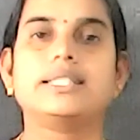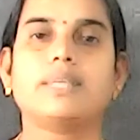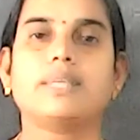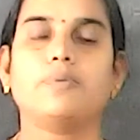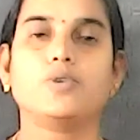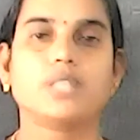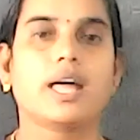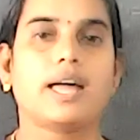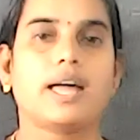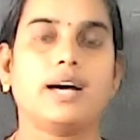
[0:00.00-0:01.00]
suppose
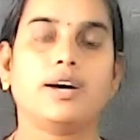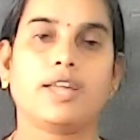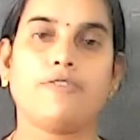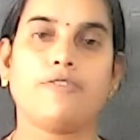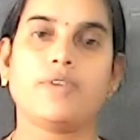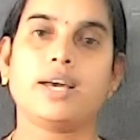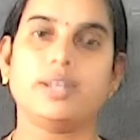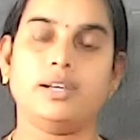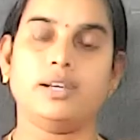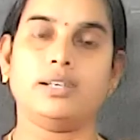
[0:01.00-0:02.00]
if we
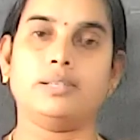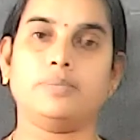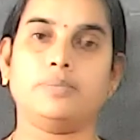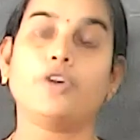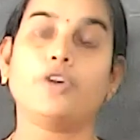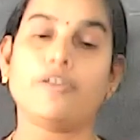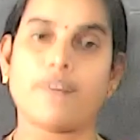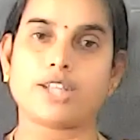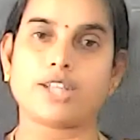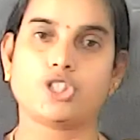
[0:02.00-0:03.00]
are during
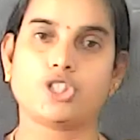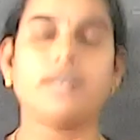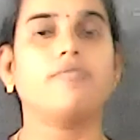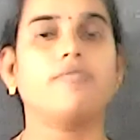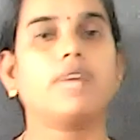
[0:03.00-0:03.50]
function,